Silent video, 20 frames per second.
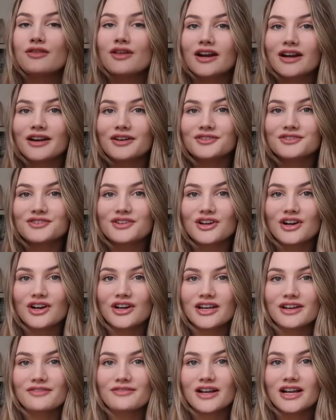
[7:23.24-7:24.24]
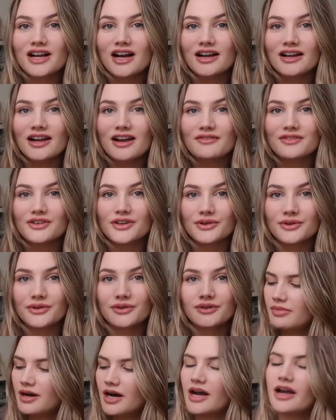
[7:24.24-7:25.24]
then I also got If I Can't Have
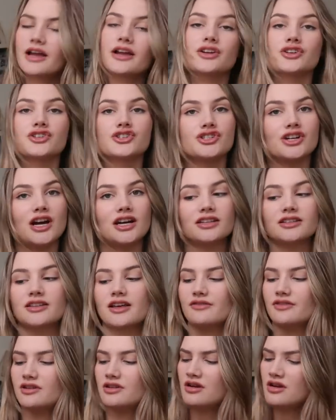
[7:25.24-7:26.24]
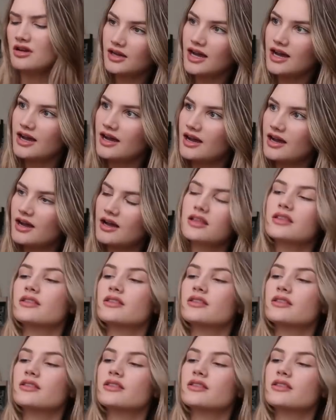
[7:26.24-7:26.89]
You by Charlotte Levin uh,